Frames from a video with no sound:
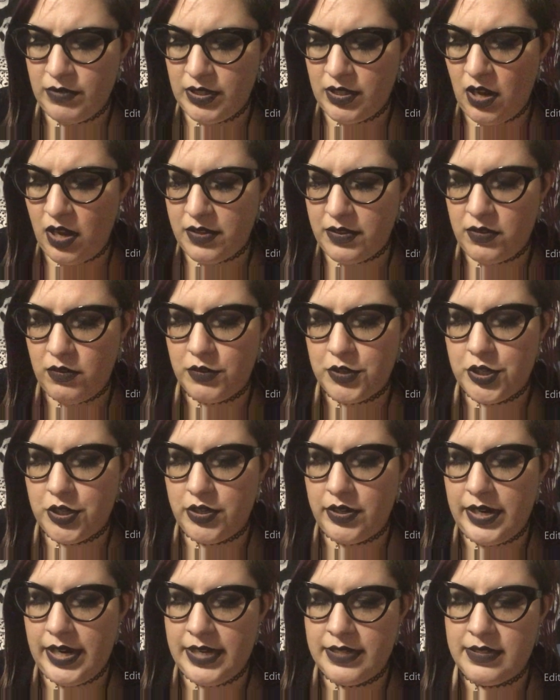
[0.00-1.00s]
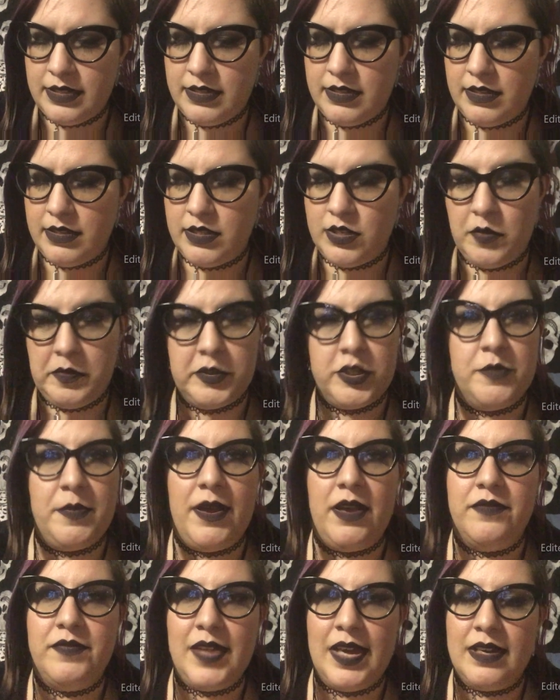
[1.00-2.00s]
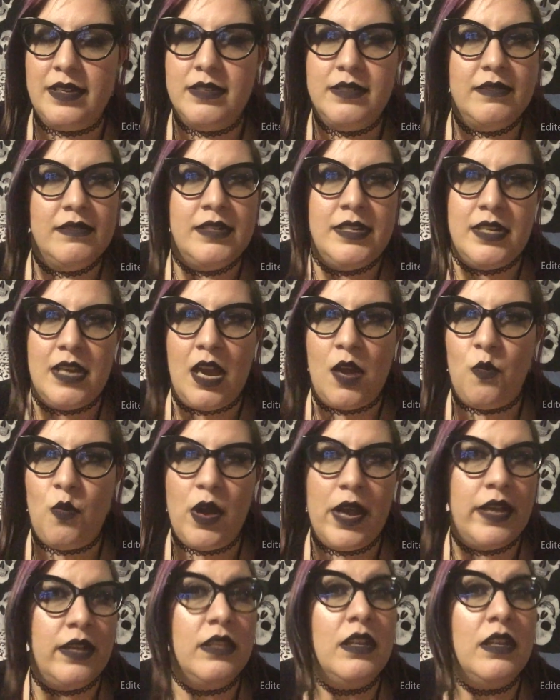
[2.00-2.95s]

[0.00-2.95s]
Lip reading: goth culture, it's so much about that DIY,